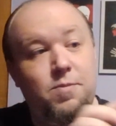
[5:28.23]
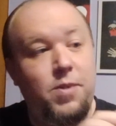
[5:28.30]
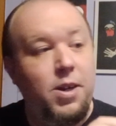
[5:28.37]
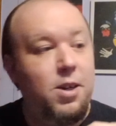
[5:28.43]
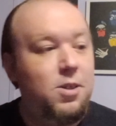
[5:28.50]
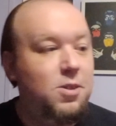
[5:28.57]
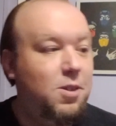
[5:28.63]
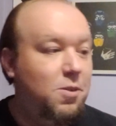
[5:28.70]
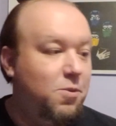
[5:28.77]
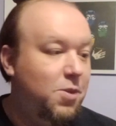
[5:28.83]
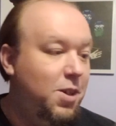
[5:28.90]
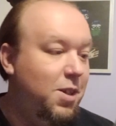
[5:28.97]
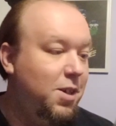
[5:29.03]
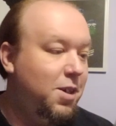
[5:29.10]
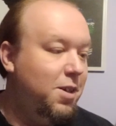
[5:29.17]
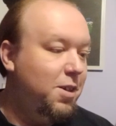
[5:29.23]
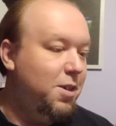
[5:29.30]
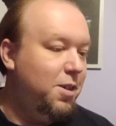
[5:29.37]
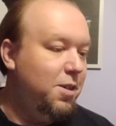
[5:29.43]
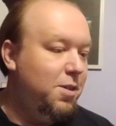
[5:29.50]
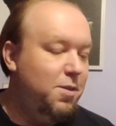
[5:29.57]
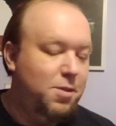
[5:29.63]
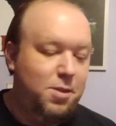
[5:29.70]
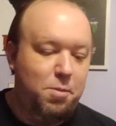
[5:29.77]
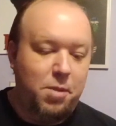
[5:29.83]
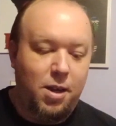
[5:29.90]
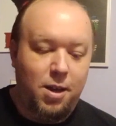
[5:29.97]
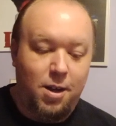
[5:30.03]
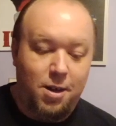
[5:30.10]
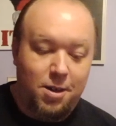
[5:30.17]
figures look really good, to be
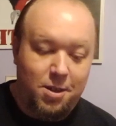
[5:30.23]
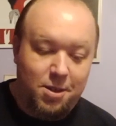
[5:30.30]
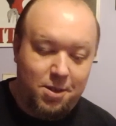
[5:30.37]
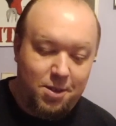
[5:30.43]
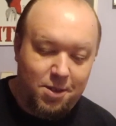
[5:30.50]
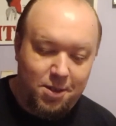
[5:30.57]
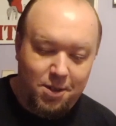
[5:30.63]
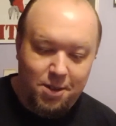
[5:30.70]
honest.